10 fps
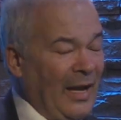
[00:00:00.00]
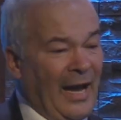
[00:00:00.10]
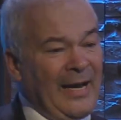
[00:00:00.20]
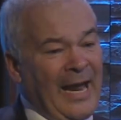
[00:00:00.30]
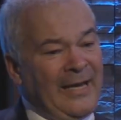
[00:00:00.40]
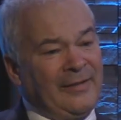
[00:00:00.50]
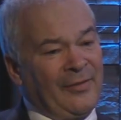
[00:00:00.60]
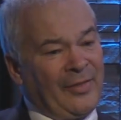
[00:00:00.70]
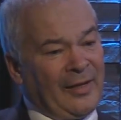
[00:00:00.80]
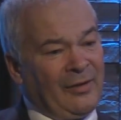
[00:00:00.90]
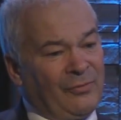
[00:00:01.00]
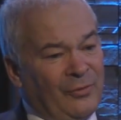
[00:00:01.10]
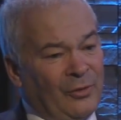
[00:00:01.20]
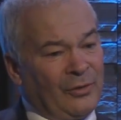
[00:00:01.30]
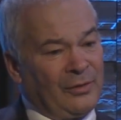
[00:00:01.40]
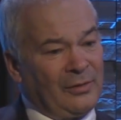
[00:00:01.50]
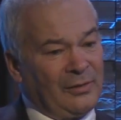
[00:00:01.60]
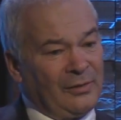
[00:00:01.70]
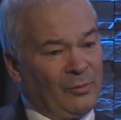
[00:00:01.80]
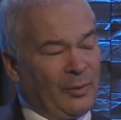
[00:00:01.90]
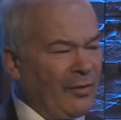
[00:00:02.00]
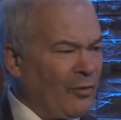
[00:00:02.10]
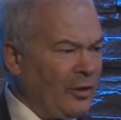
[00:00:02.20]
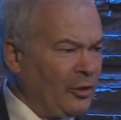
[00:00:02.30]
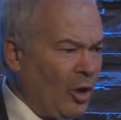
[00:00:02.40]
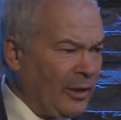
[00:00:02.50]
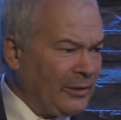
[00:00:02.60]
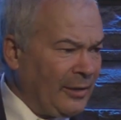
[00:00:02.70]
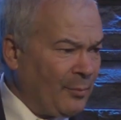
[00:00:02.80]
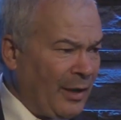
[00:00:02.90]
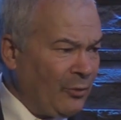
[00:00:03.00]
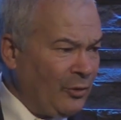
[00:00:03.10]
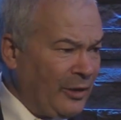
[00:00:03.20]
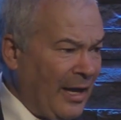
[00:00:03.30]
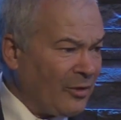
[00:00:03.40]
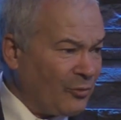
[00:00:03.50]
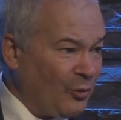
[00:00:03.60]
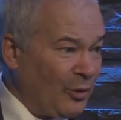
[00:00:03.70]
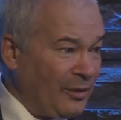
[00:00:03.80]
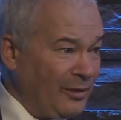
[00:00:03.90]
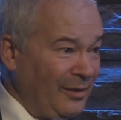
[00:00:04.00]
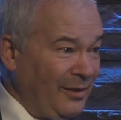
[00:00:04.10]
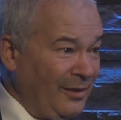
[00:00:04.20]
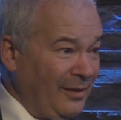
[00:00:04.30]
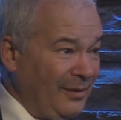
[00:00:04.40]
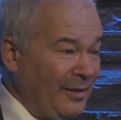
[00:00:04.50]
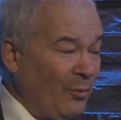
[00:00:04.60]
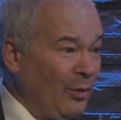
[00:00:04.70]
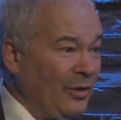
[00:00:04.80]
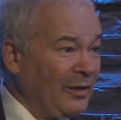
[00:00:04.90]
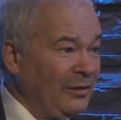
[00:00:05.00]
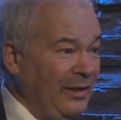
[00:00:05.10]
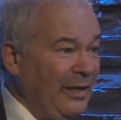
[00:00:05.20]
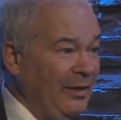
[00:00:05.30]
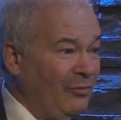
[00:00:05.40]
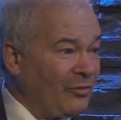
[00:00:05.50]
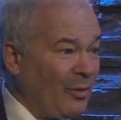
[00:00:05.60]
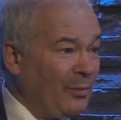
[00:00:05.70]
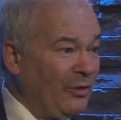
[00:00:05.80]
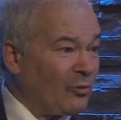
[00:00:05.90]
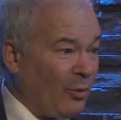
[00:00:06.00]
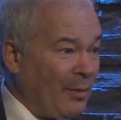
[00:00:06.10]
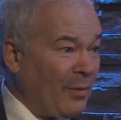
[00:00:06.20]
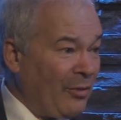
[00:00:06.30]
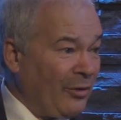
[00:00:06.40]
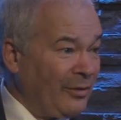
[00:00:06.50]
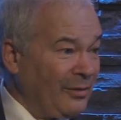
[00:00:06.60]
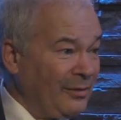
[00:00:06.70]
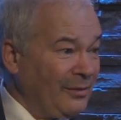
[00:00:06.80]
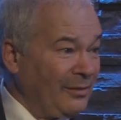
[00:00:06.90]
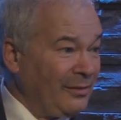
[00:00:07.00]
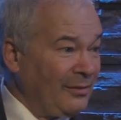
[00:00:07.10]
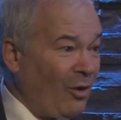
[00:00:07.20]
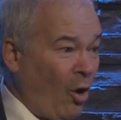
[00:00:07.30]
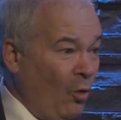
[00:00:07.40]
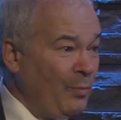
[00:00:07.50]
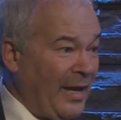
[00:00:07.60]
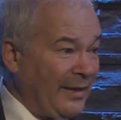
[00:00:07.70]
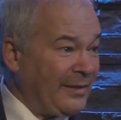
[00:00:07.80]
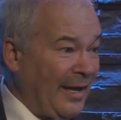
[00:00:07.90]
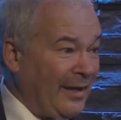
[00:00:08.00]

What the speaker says: I'd hate to think, for whatever ungodly amount you'd ask for, that we're going to leave somebody's grandmother home that day.